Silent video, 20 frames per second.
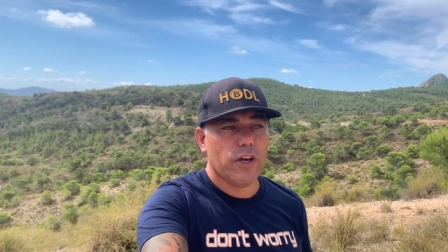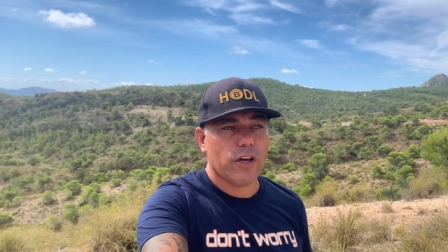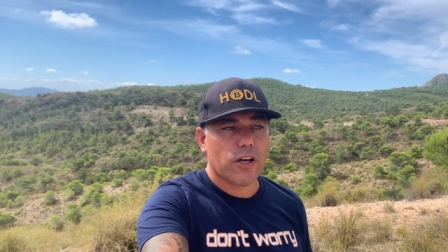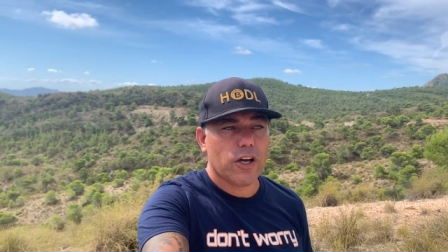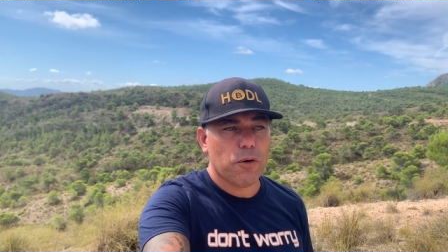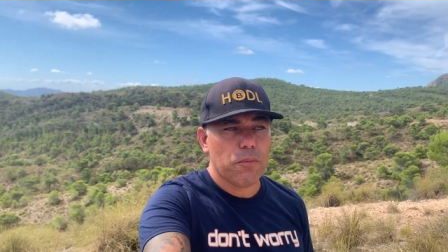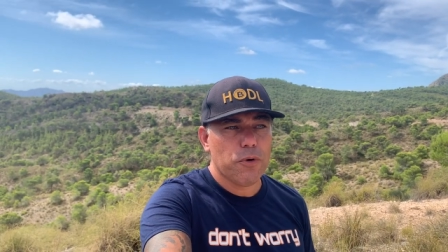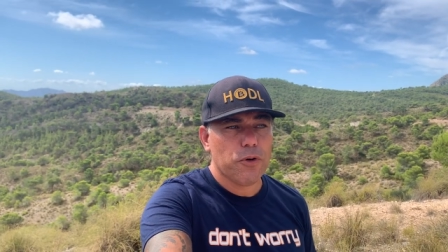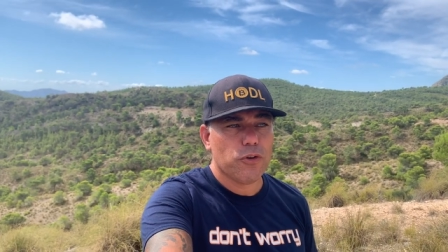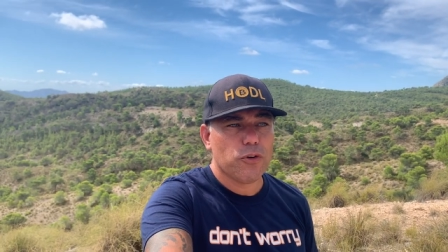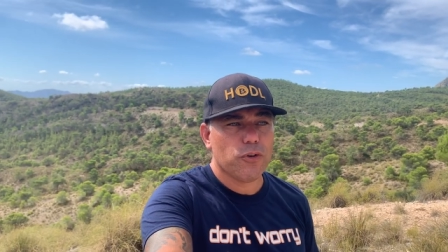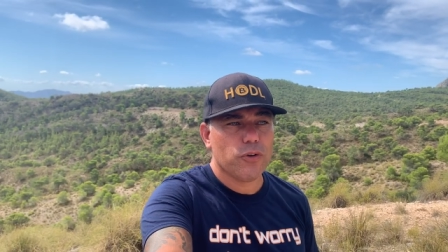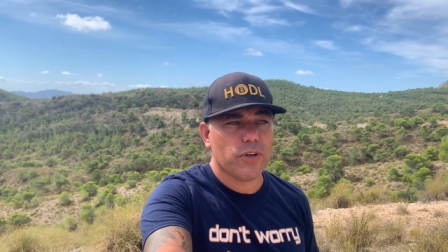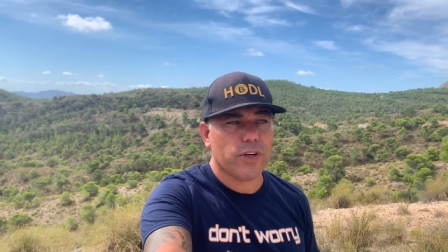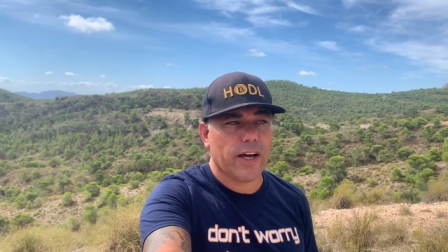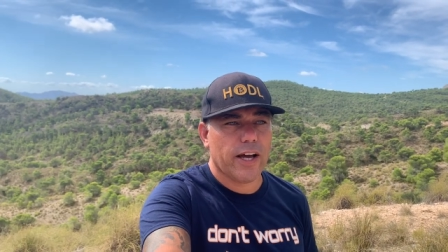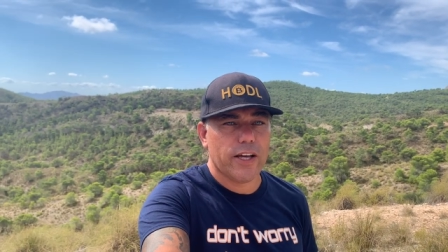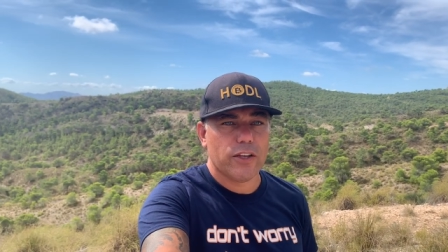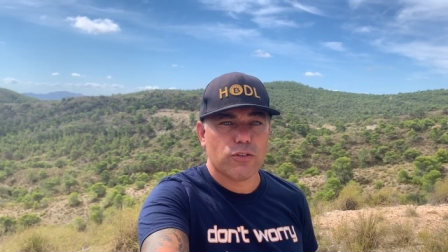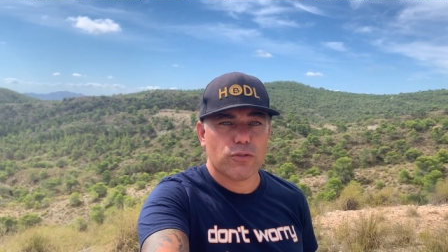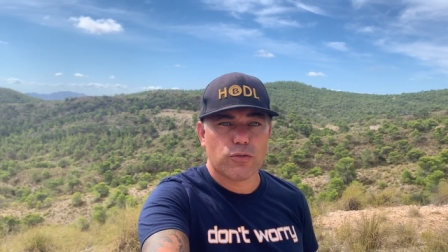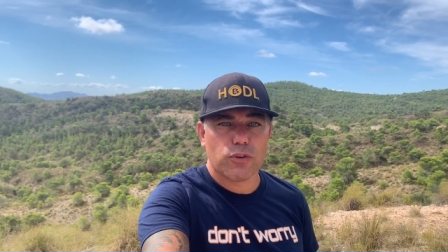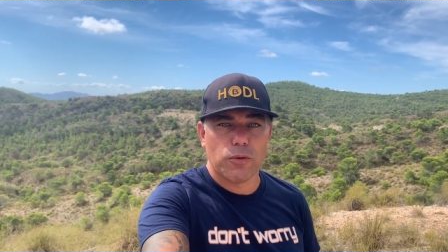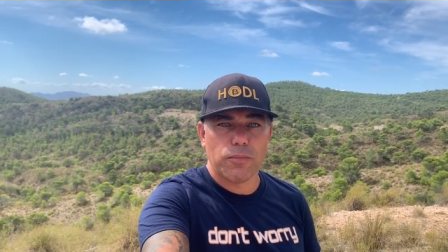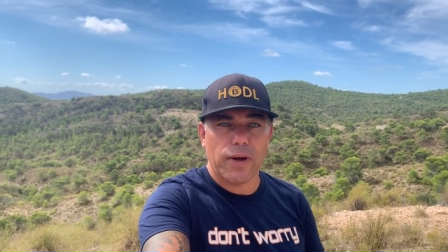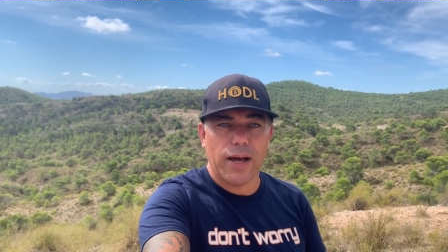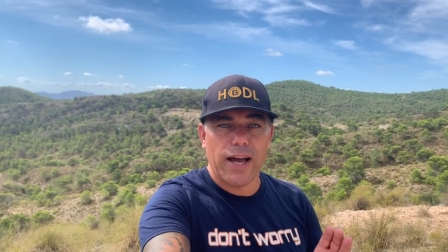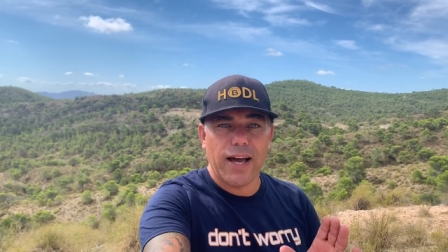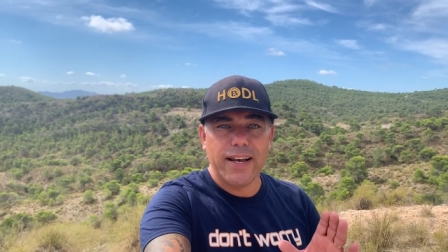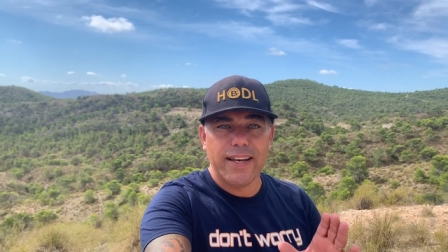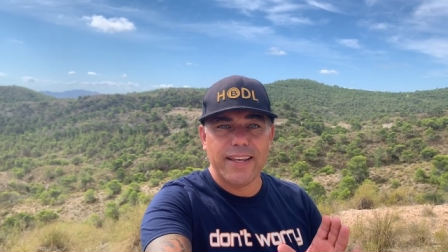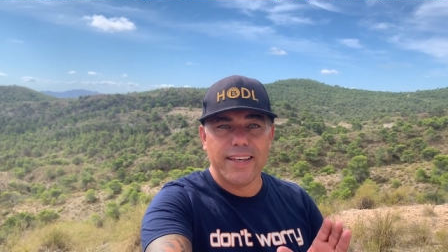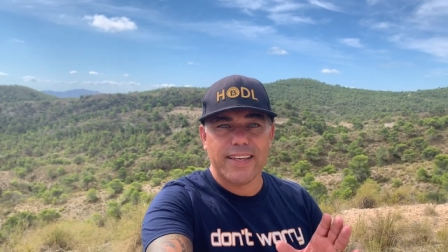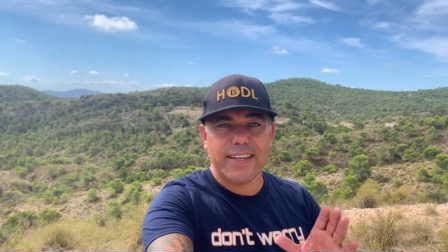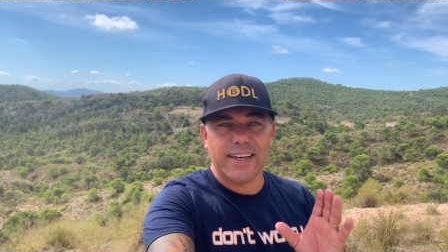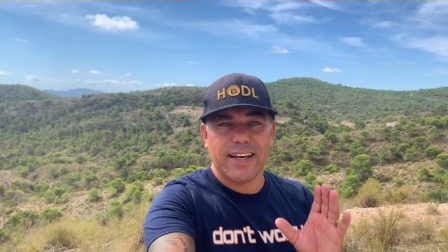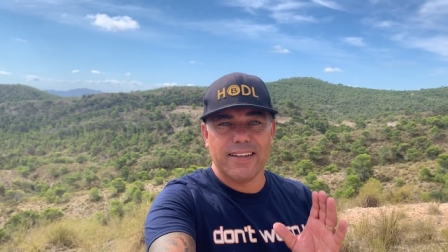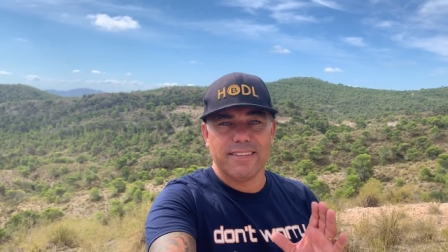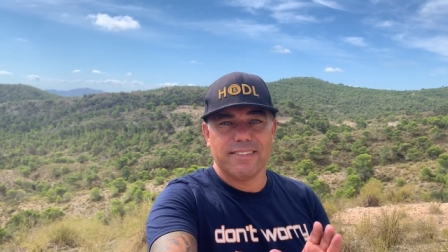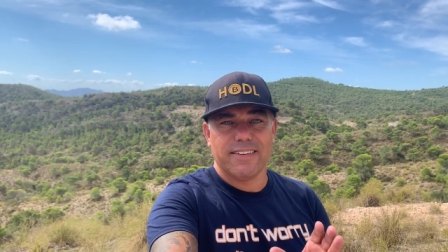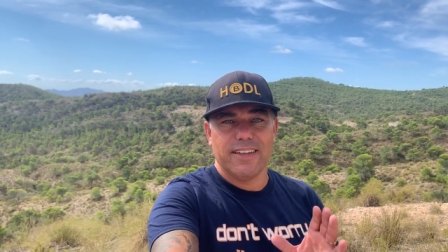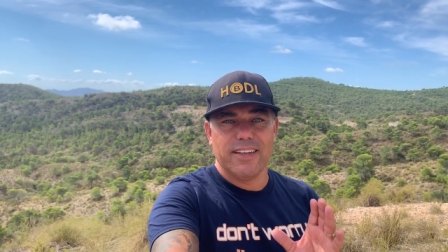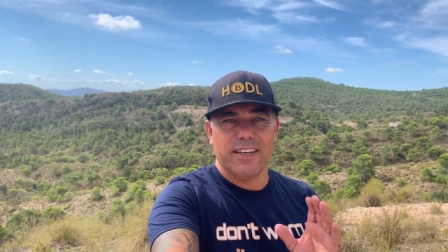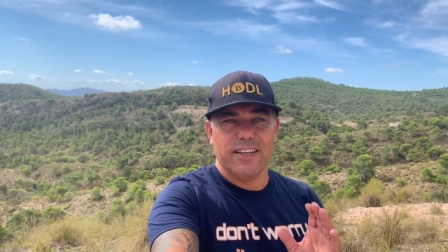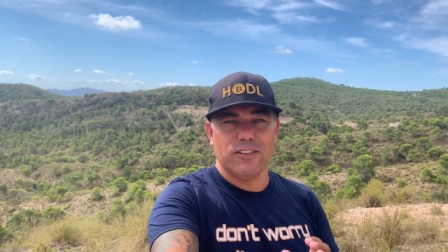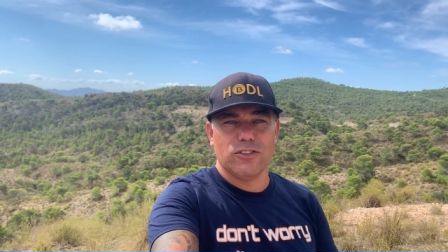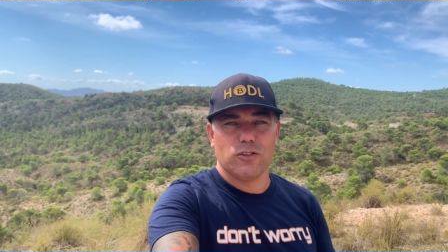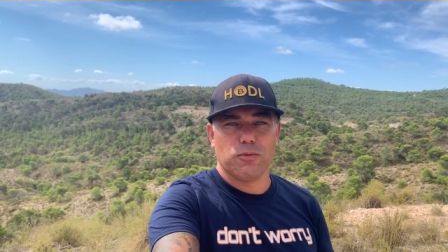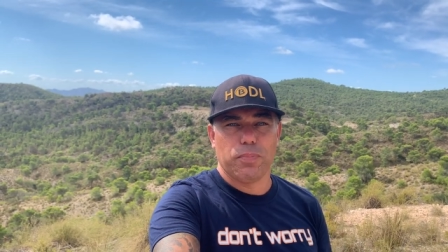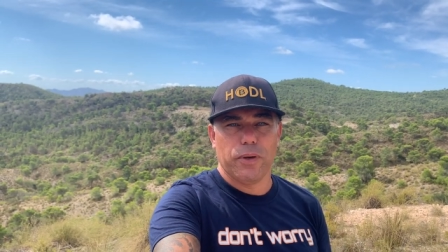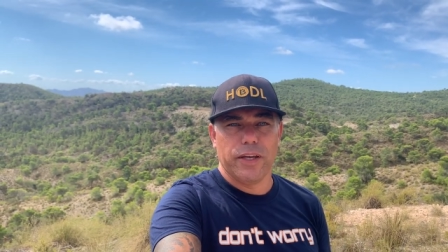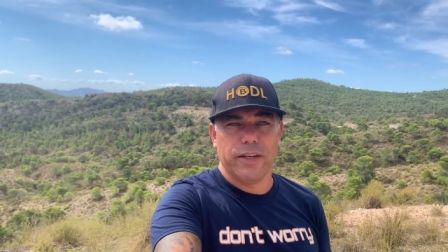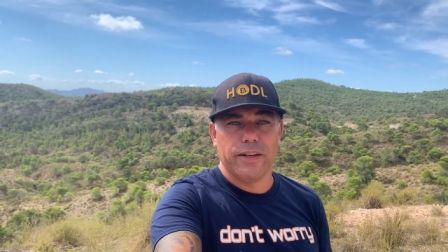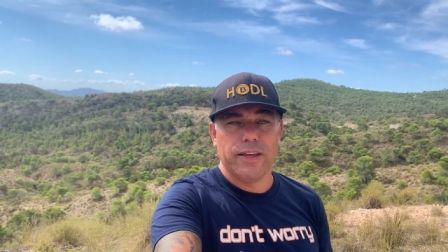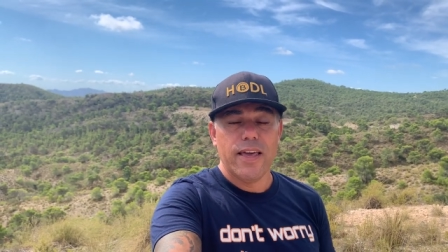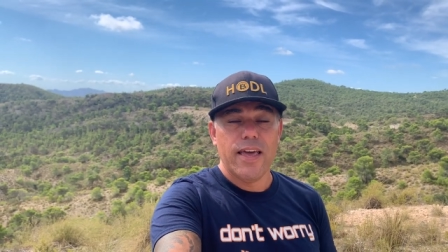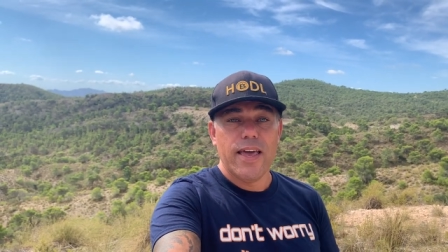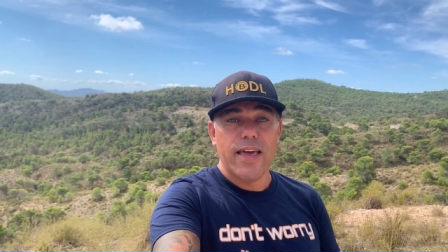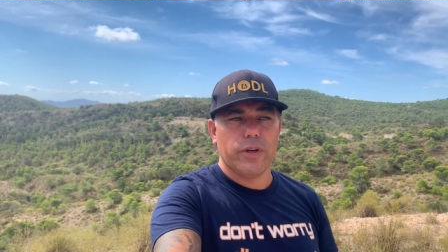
coming to you guys from Alicante in Spain.